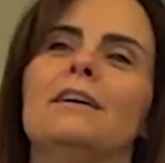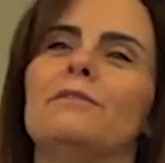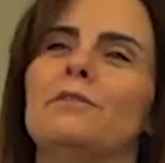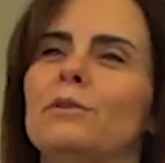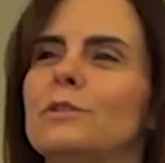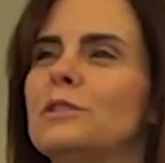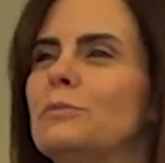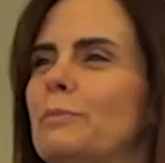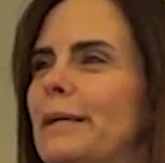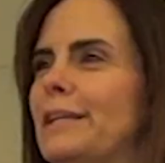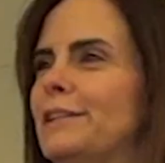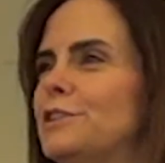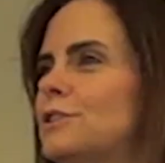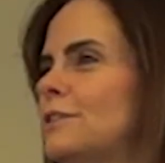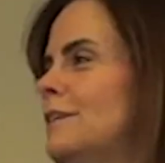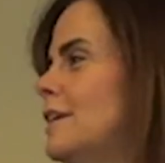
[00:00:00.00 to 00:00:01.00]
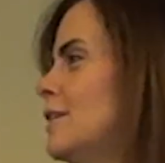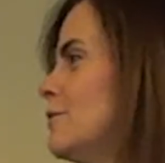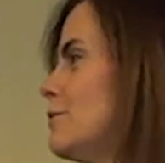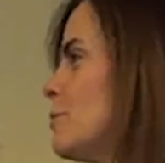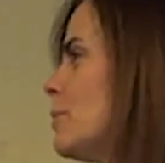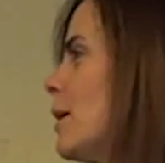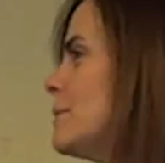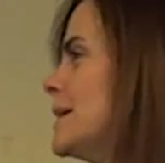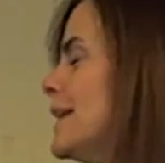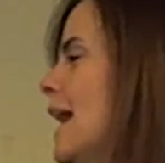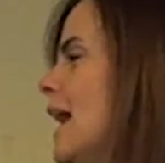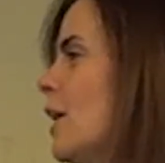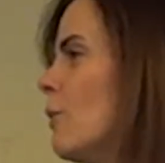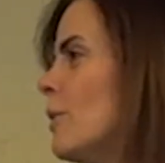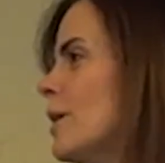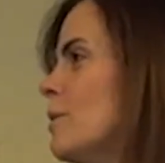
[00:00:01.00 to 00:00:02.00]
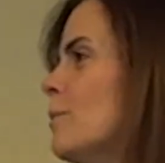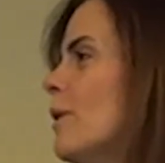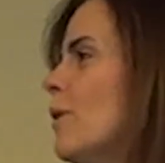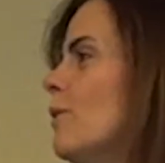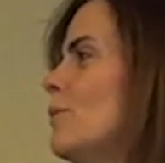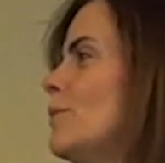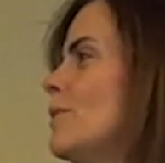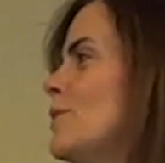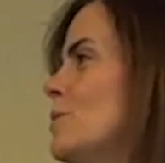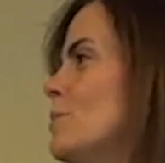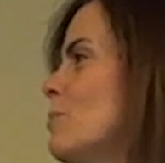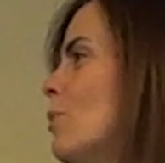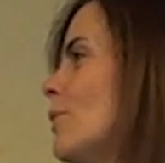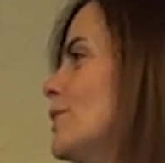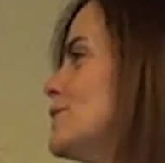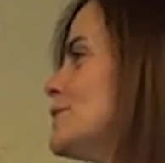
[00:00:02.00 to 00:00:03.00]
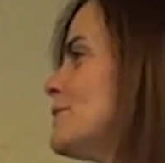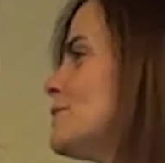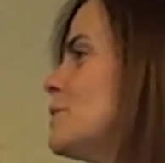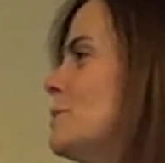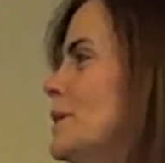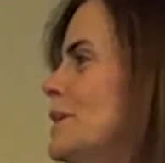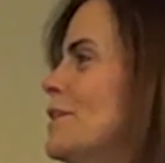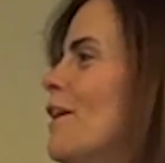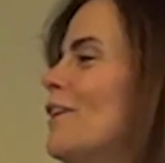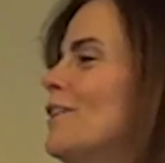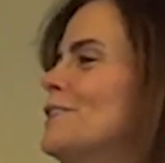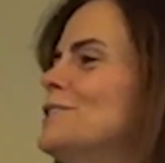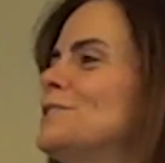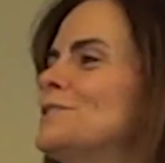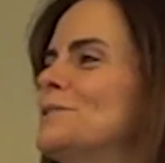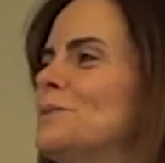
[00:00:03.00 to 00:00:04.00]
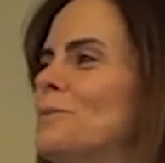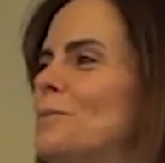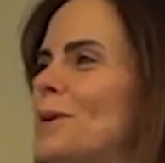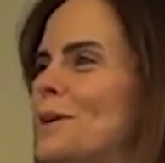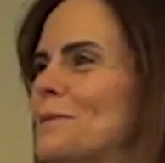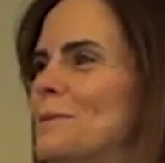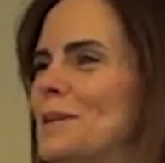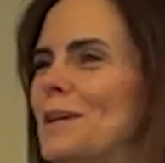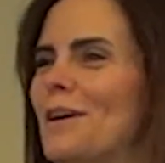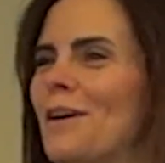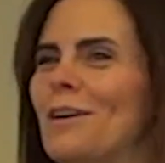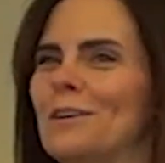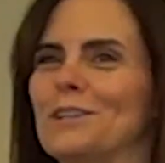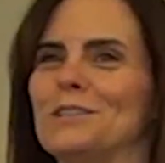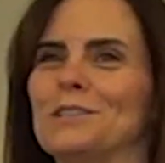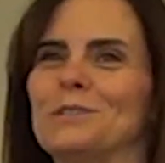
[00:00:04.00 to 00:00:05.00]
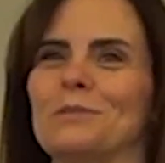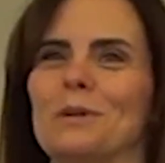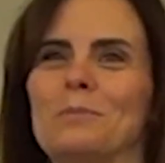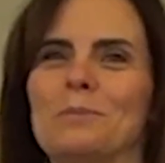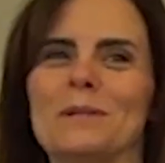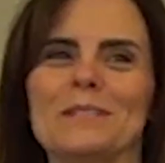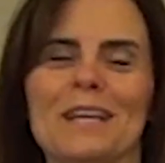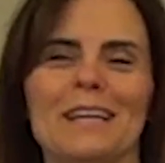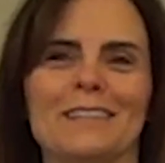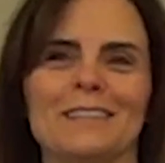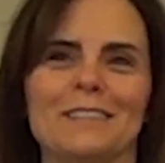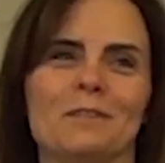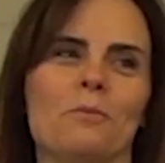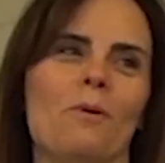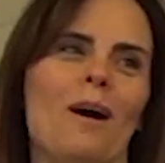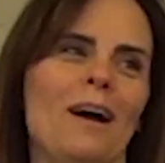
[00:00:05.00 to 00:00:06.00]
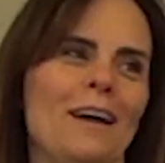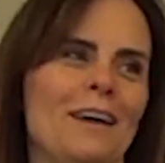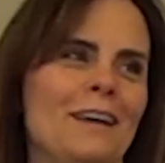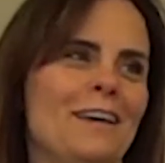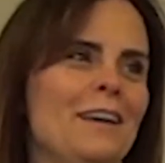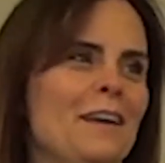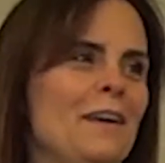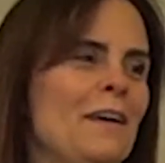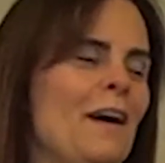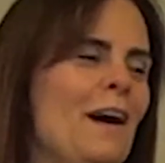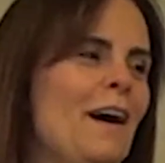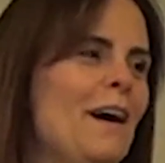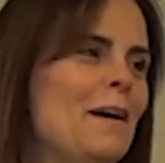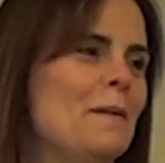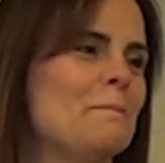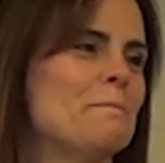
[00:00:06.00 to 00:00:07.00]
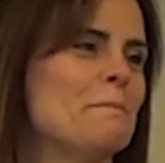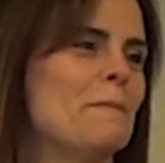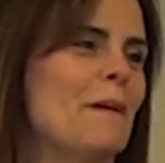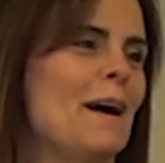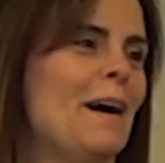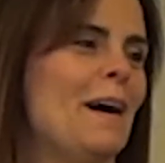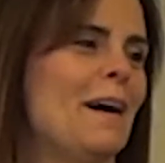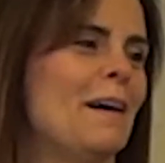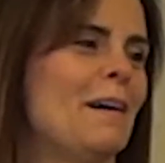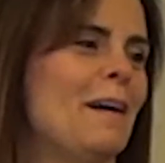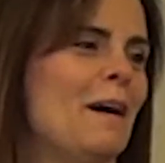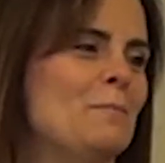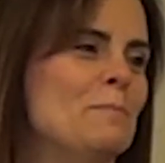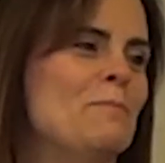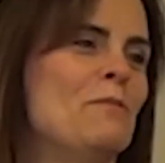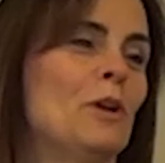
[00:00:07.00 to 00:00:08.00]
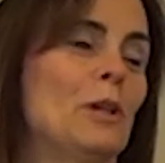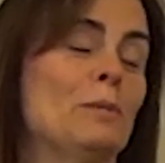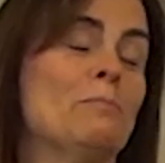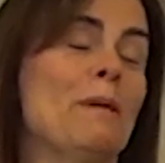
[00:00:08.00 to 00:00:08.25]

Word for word: give you a speech for probably an hour about the importance of community colleges and what community colleges represent and why um, uh, I'm really